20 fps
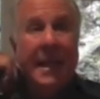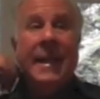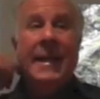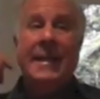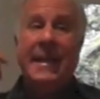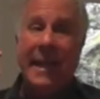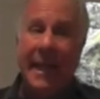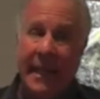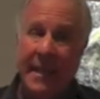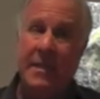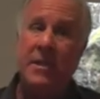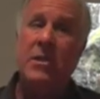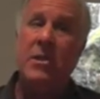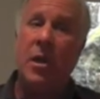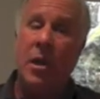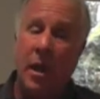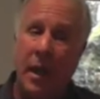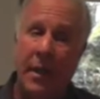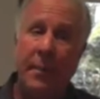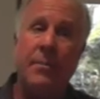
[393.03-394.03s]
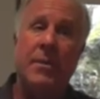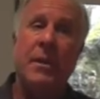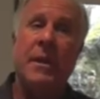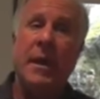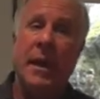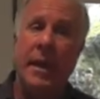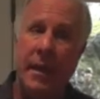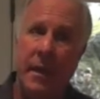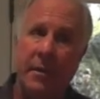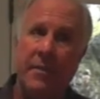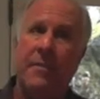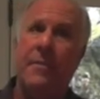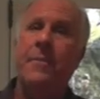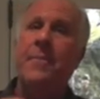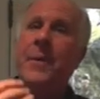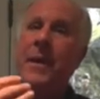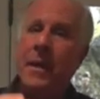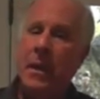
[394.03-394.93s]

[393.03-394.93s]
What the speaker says: It takes time to kind of